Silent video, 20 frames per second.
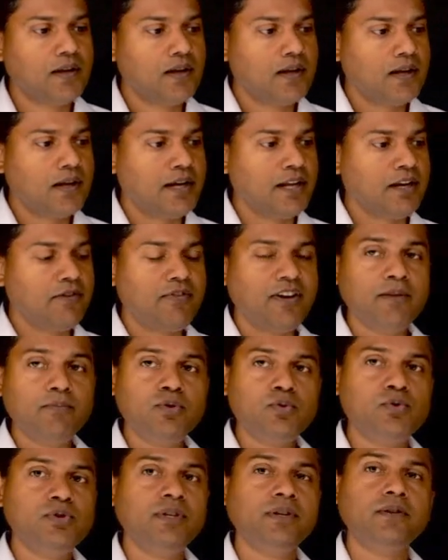And if I'm
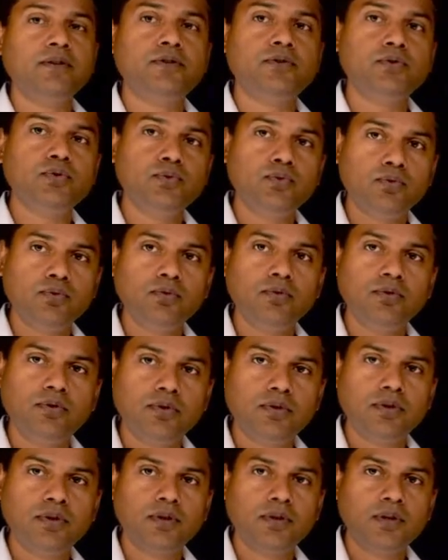using a tool,
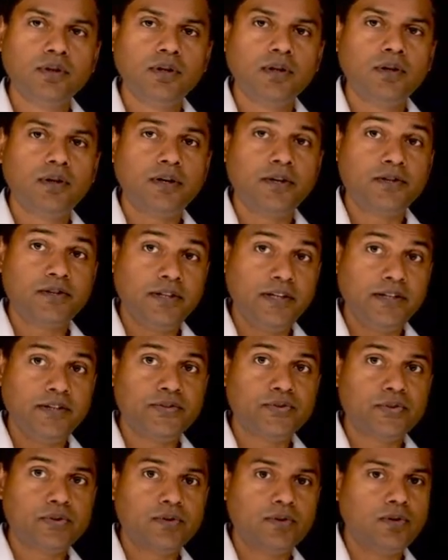a
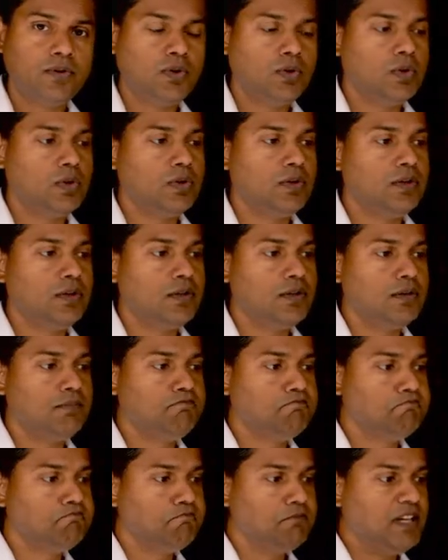test, or uh,
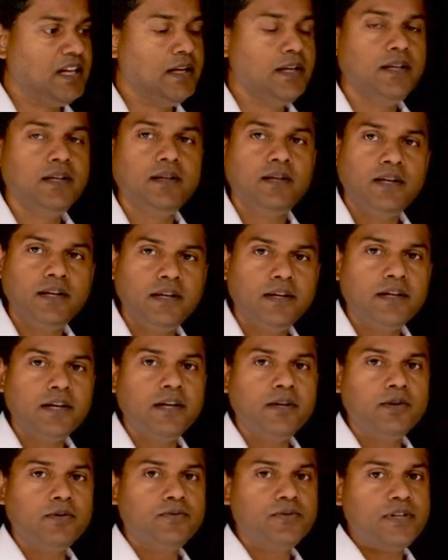any, any
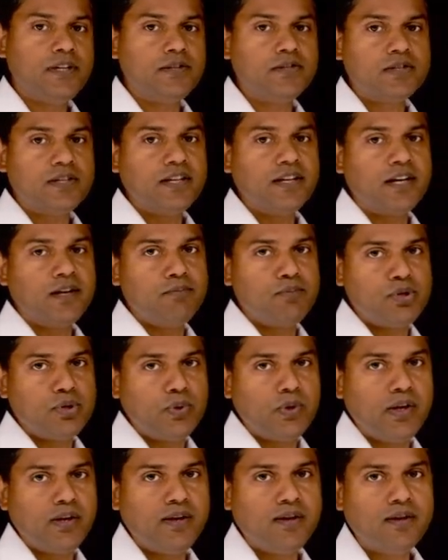kind of testing I'm
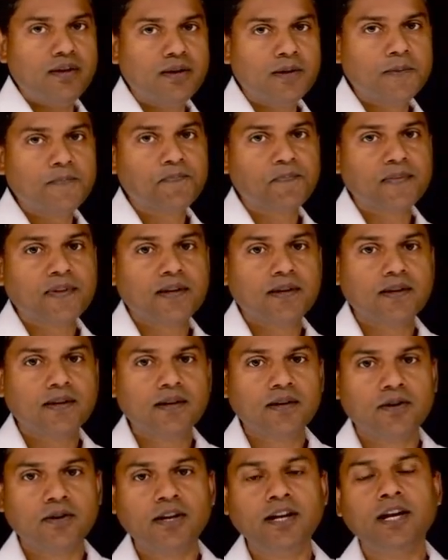doing,
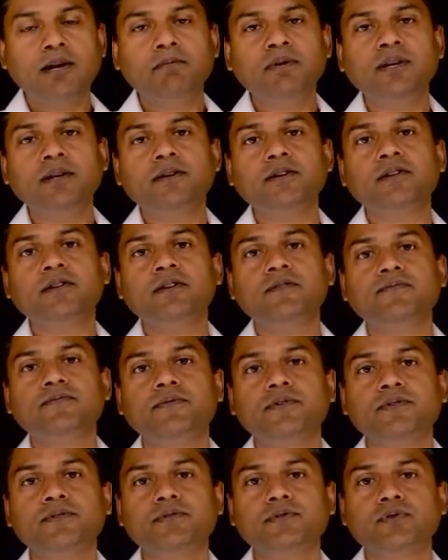reliability
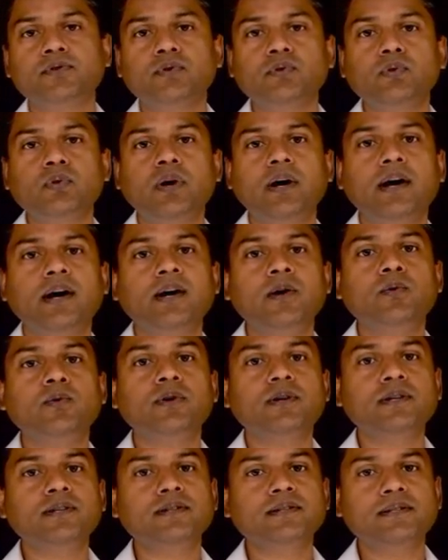refers to how
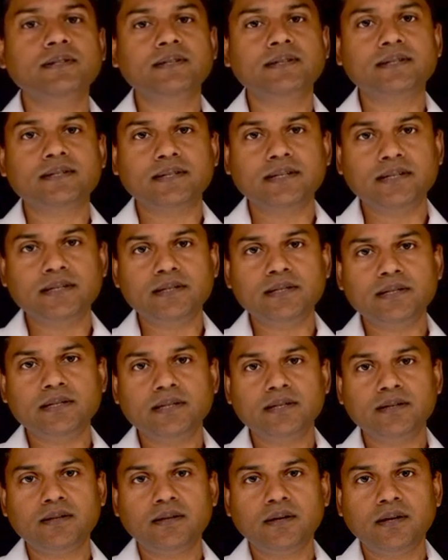consistent
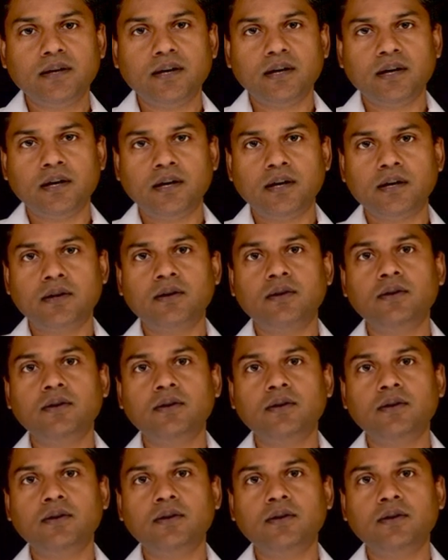are